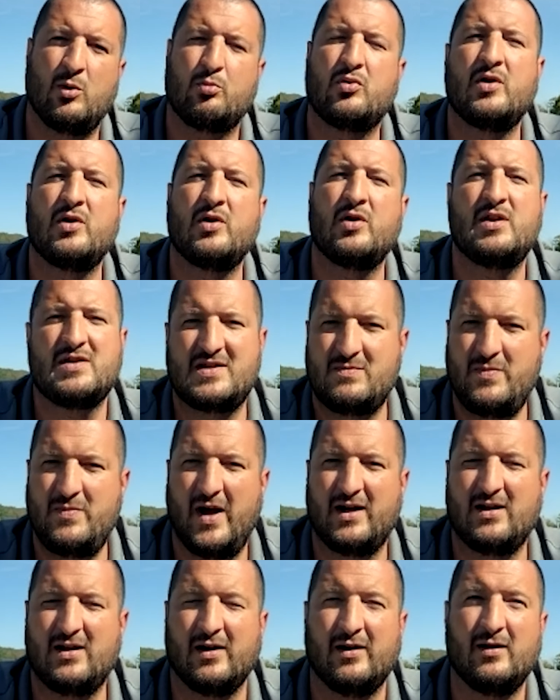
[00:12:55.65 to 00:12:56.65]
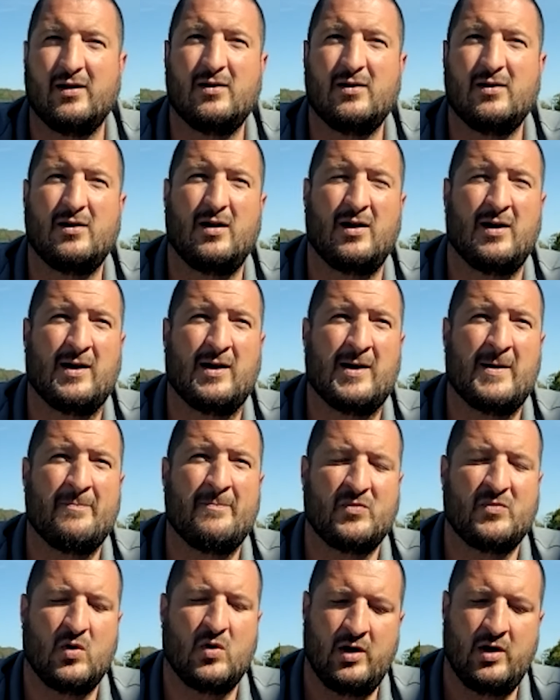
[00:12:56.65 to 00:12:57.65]
pre-inspected,
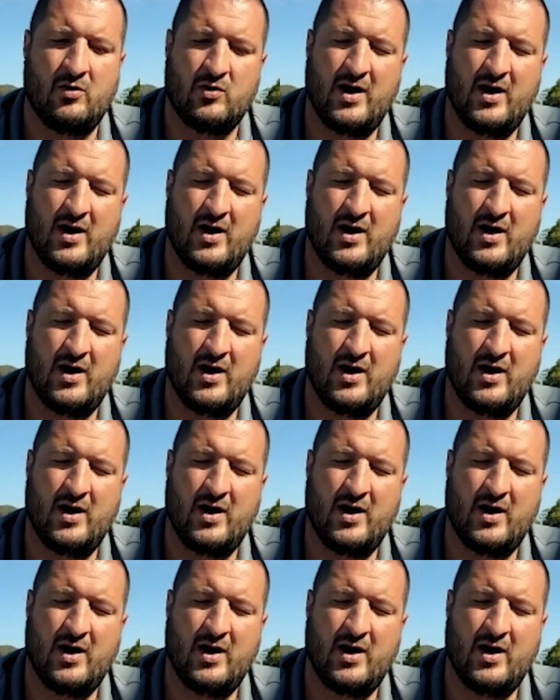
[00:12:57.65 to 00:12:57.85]
and or